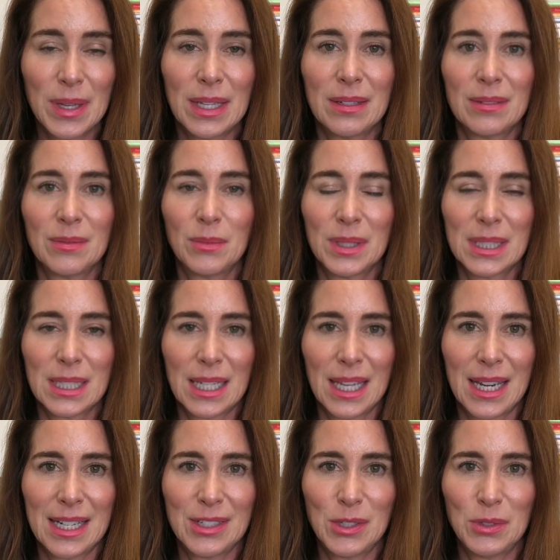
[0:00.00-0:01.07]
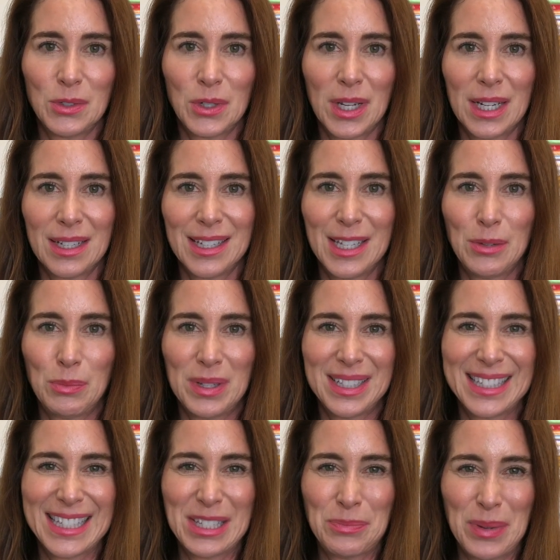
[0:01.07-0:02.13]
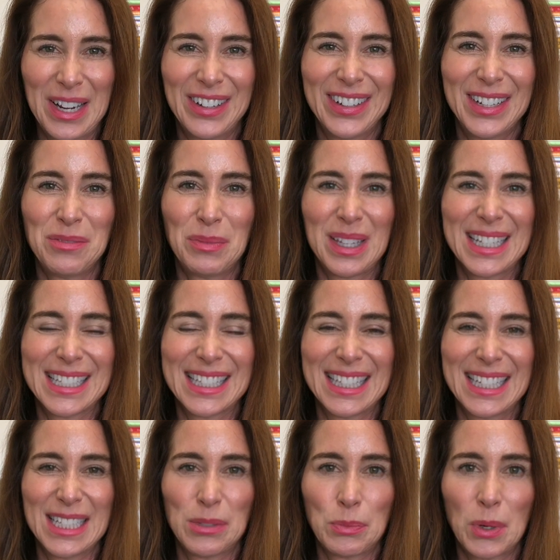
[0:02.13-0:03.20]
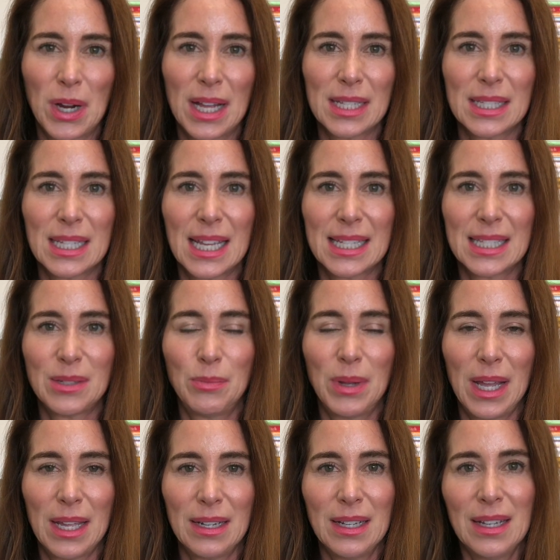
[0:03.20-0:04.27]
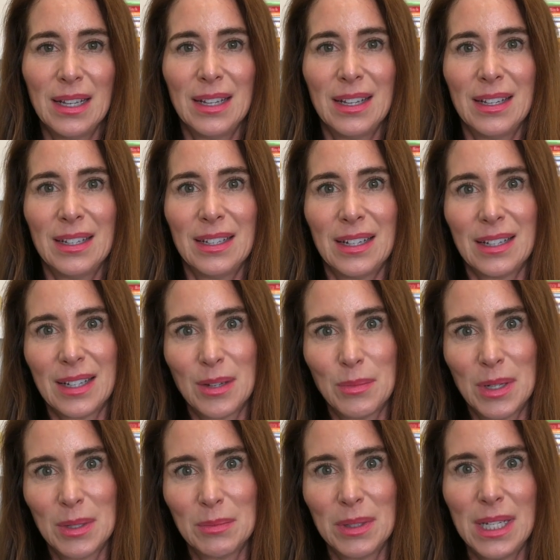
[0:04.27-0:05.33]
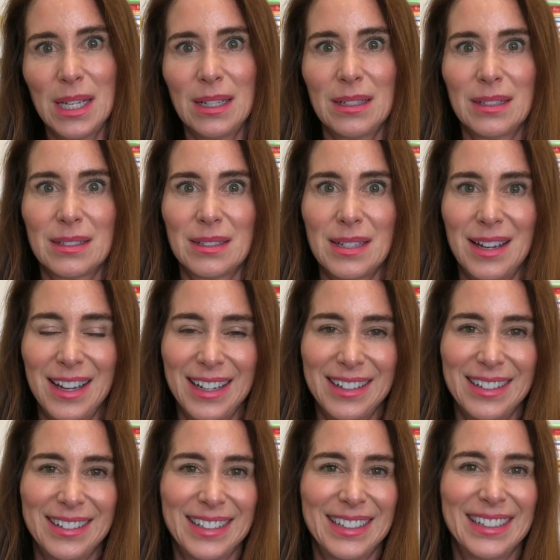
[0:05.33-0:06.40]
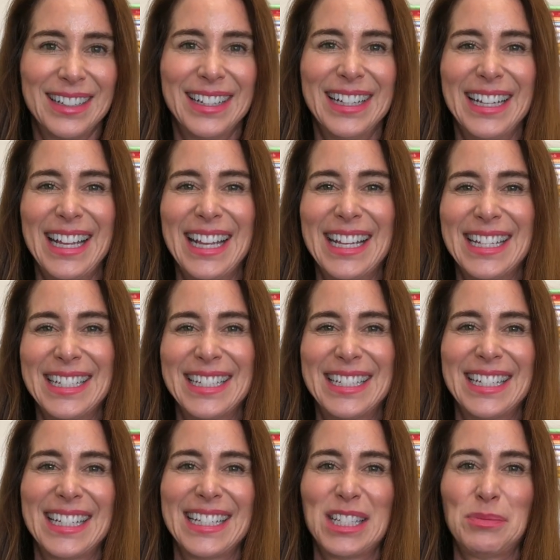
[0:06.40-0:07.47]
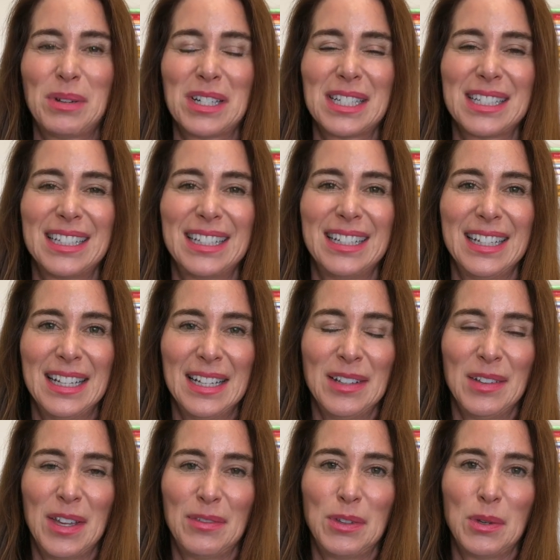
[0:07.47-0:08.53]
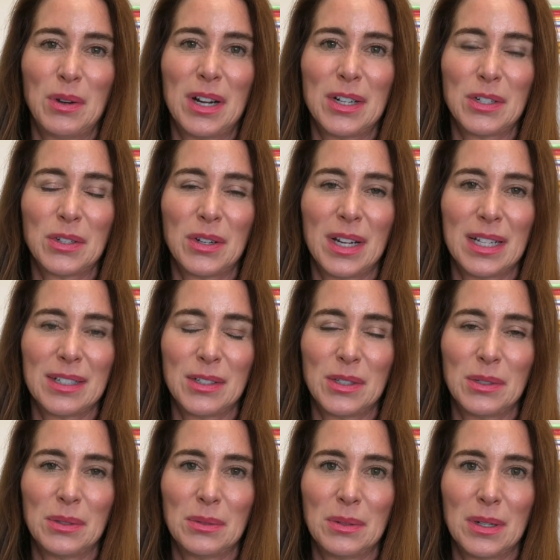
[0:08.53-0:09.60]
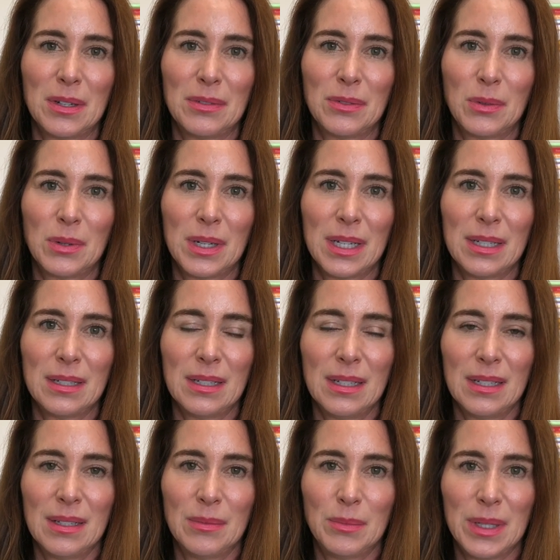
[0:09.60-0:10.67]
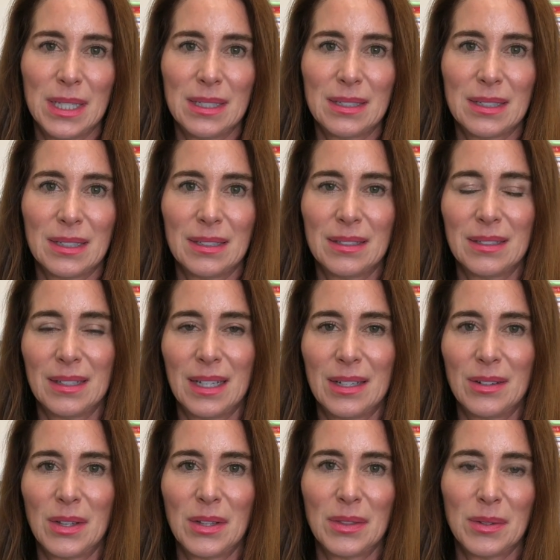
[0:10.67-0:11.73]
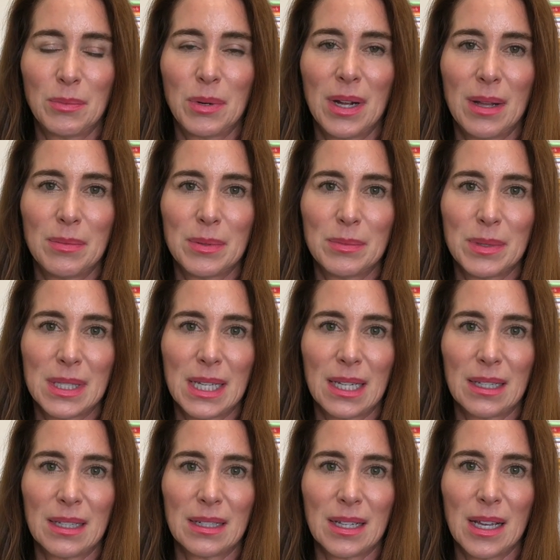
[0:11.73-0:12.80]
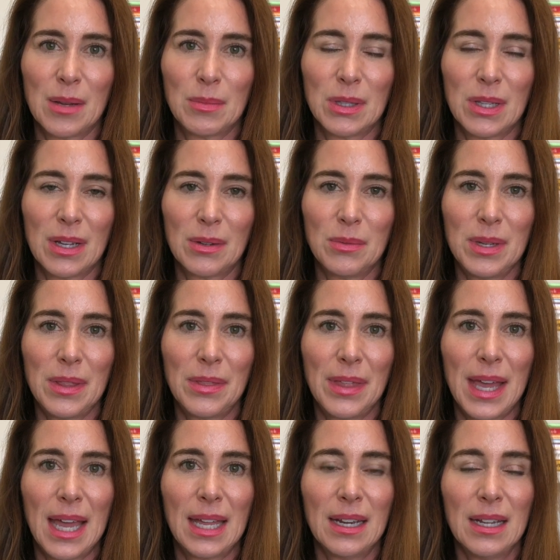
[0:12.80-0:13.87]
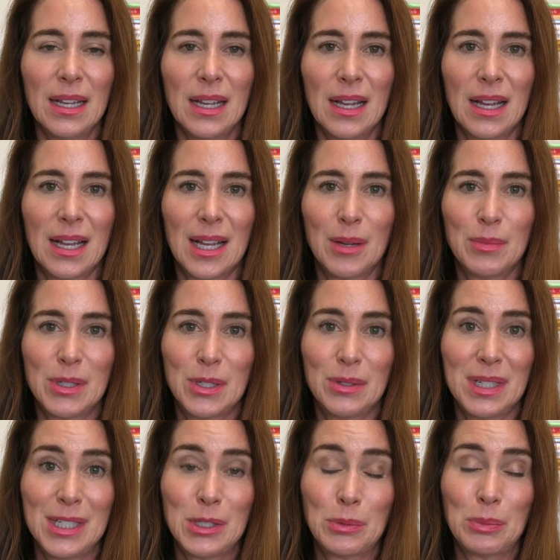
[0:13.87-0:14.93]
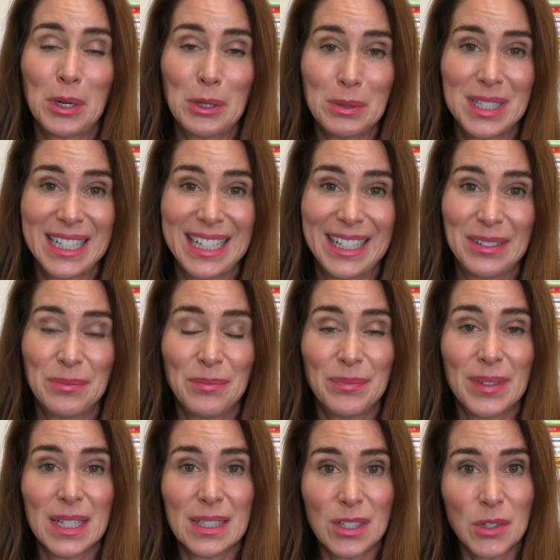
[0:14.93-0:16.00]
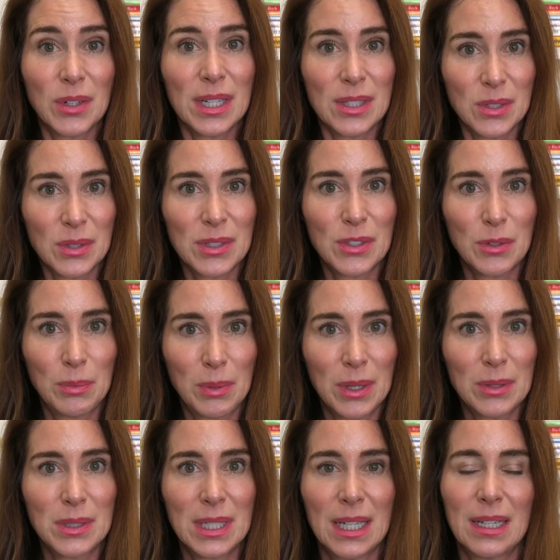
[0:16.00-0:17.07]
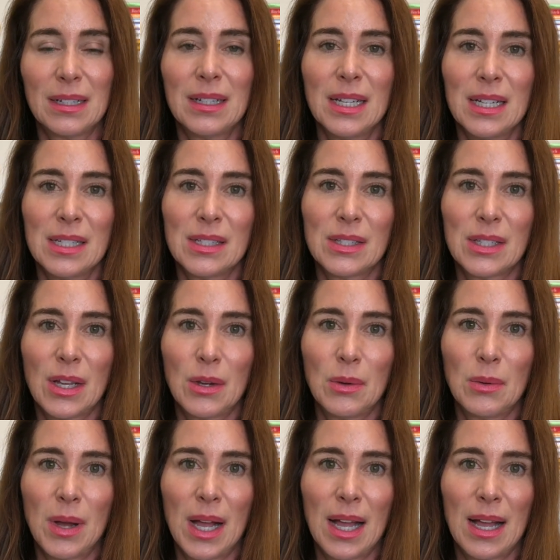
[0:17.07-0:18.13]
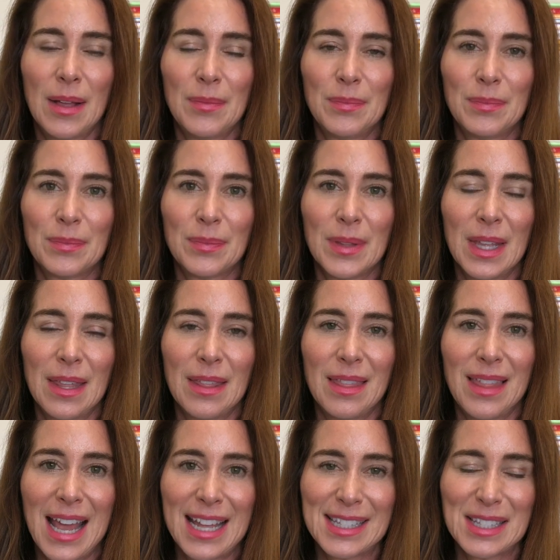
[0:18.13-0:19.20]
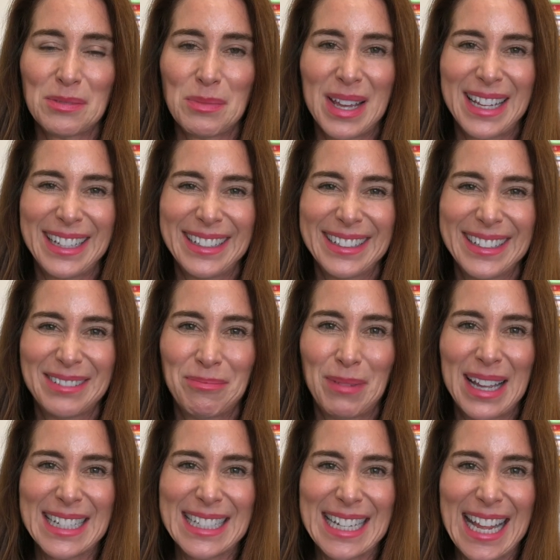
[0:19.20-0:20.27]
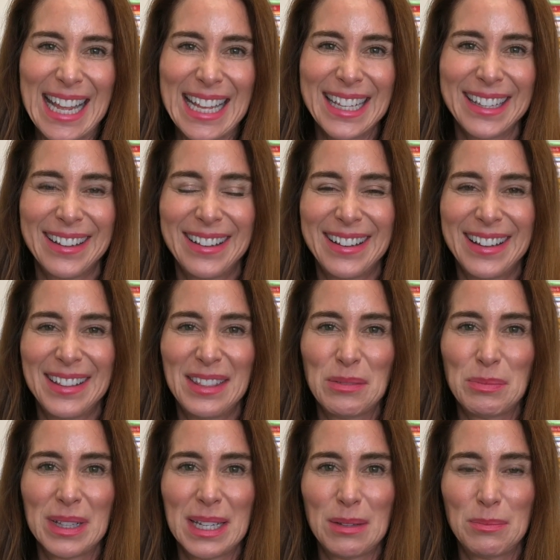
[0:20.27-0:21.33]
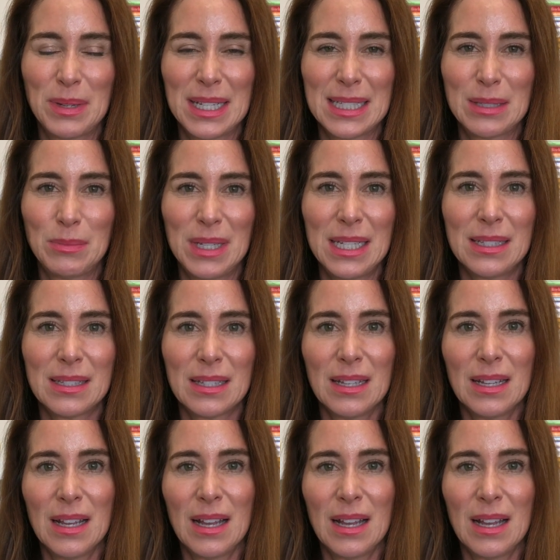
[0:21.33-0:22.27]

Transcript: And once again, I do try to keep it sparing because it is processed. But you know, you come home late and you're tired, and especially if you are trying to avoid meat and all the problems that can come along with that, but you need your protein. It's a great source of protein. So that's my take on the plant-based meats.